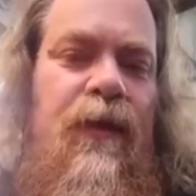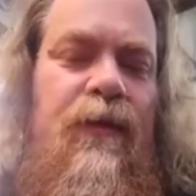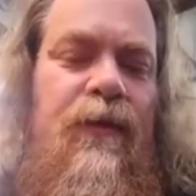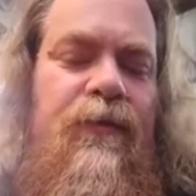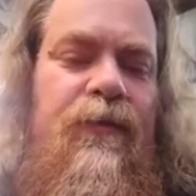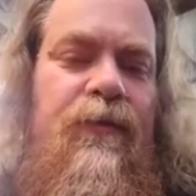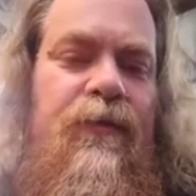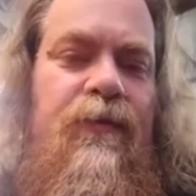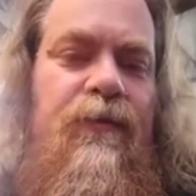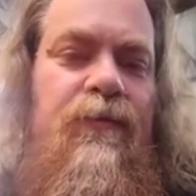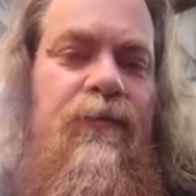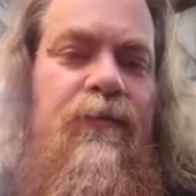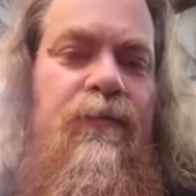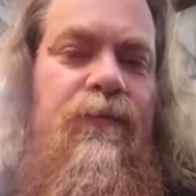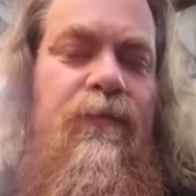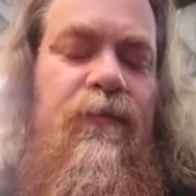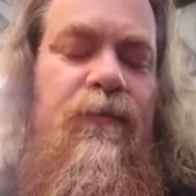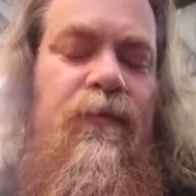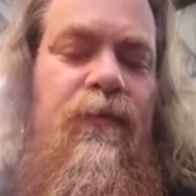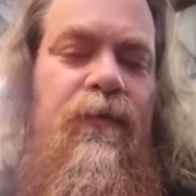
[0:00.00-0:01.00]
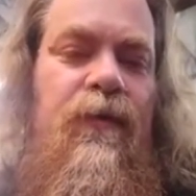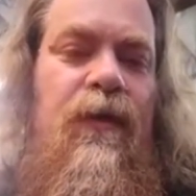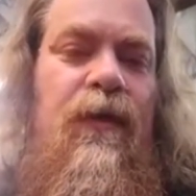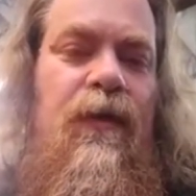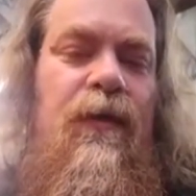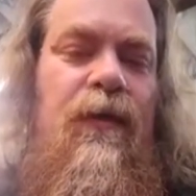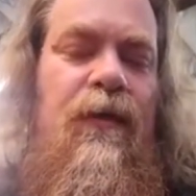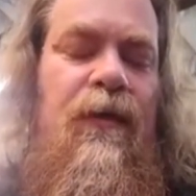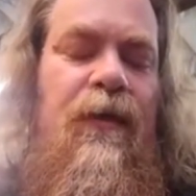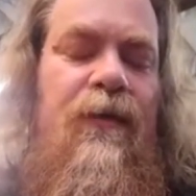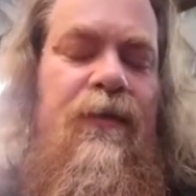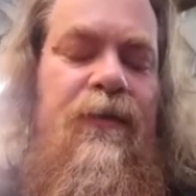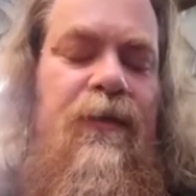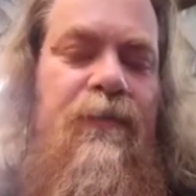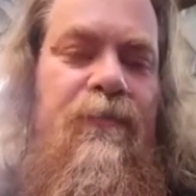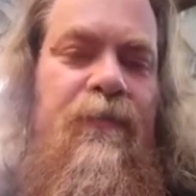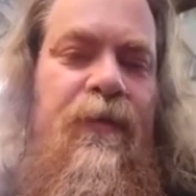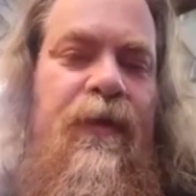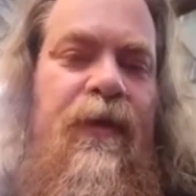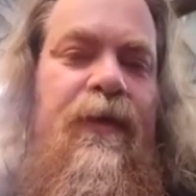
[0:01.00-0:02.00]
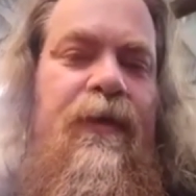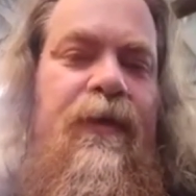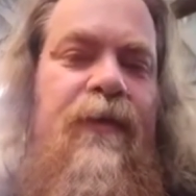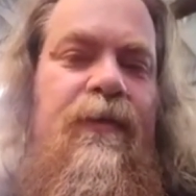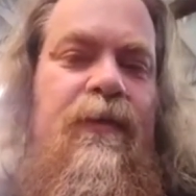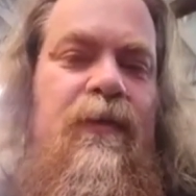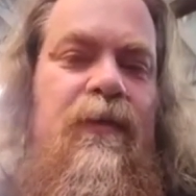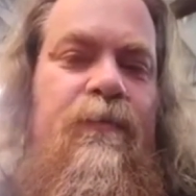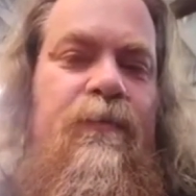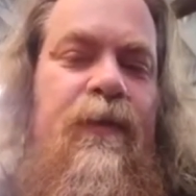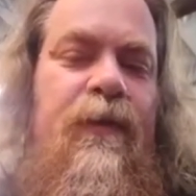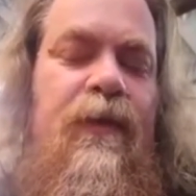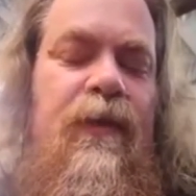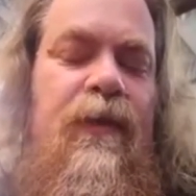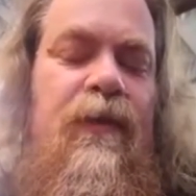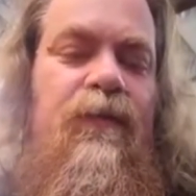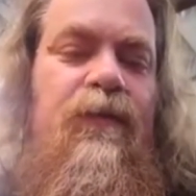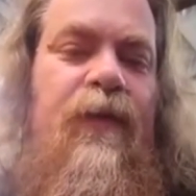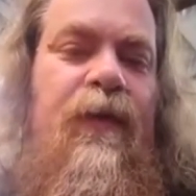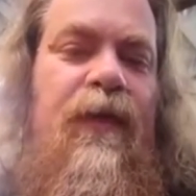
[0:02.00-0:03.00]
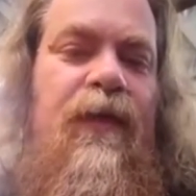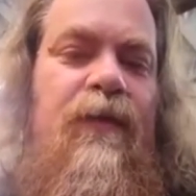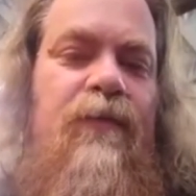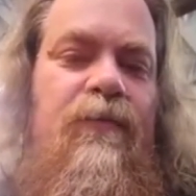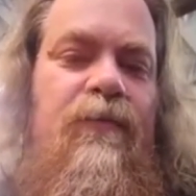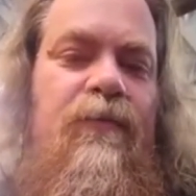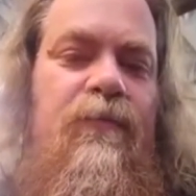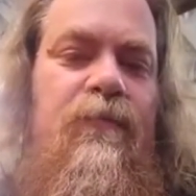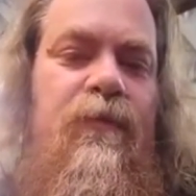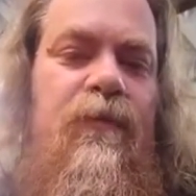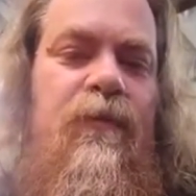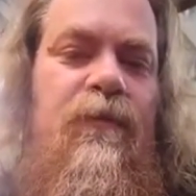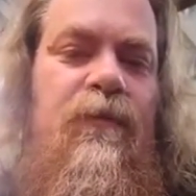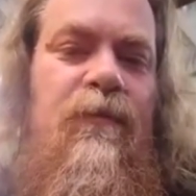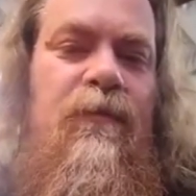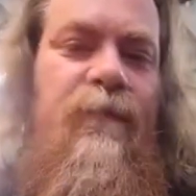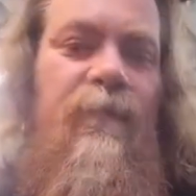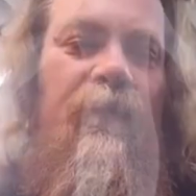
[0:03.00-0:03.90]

talk to on demand has been invaluable.